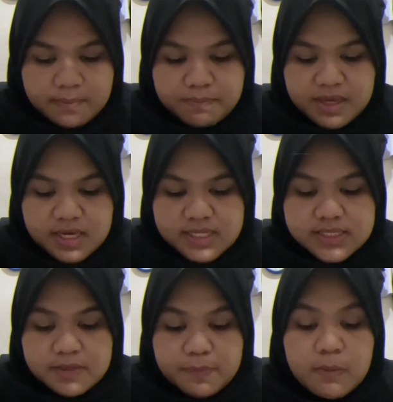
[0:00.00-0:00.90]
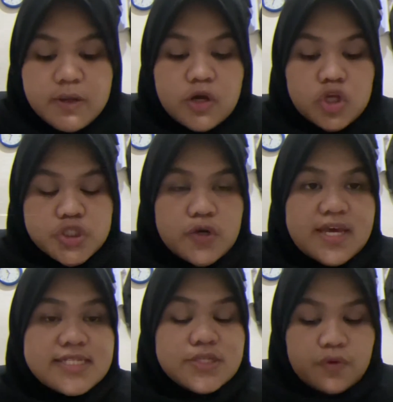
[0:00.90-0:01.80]
because the public also
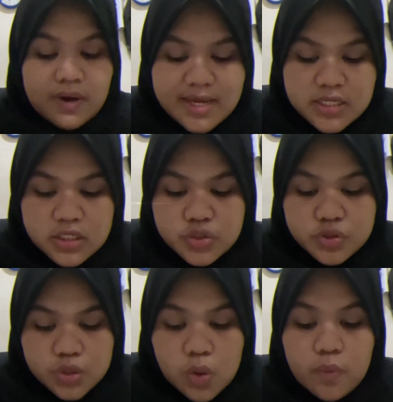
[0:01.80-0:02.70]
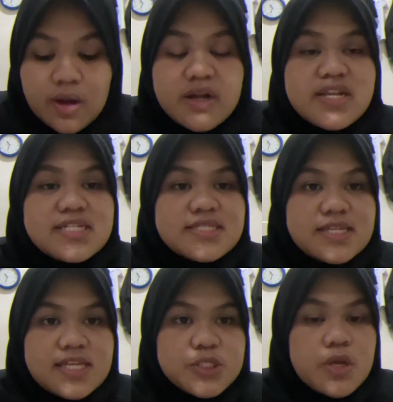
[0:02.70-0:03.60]
has the right to know where the
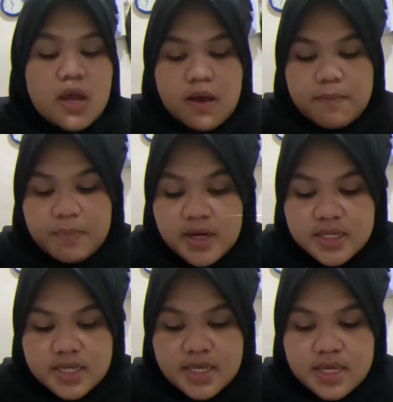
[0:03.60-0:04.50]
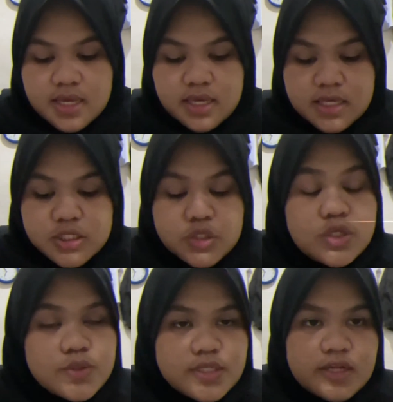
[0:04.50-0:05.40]
state's money is
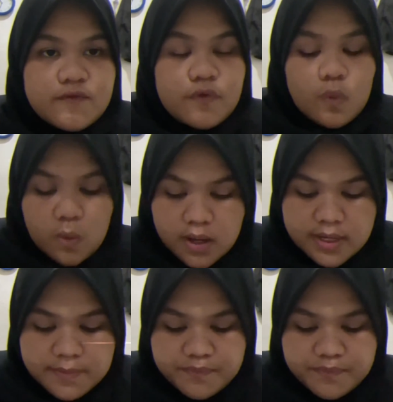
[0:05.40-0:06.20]
used and for what.